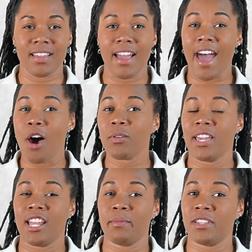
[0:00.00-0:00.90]
how
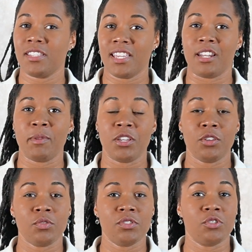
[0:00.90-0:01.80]
cannabis can be
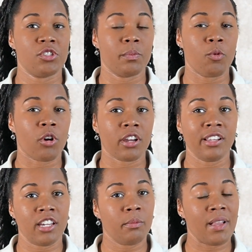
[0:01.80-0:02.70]
used to support
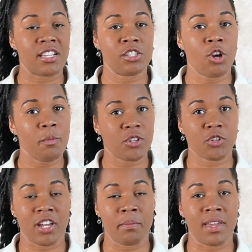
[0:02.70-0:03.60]
glioblastoma
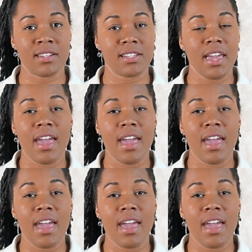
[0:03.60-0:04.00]
treatment